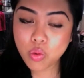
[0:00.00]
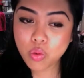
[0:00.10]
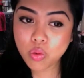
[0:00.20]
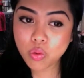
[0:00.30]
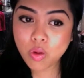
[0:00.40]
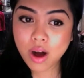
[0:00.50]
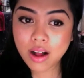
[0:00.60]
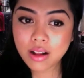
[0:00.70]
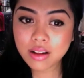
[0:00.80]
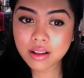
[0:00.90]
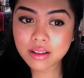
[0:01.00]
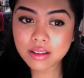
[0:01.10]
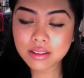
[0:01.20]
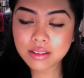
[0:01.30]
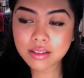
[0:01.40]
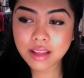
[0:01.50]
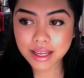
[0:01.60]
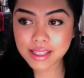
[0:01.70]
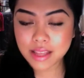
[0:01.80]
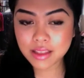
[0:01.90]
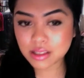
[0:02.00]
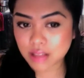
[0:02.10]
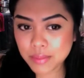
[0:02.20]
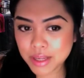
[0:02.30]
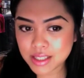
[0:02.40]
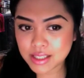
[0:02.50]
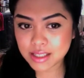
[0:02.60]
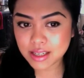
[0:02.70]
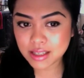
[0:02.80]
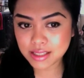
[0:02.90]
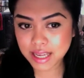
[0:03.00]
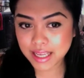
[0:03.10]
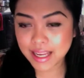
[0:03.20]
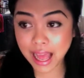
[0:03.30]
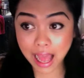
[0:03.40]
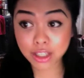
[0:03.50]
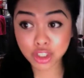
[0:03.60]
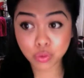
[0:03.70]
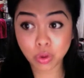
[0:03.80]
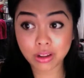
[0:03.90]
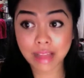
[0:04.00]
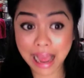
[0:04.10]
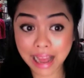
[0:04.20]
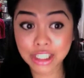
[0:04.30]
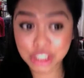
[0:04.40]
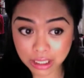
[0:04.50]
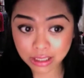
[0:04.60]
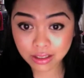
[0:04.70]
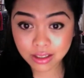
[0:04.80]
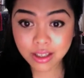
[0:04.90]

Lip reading: While, like I said, the dilemma is taking actual action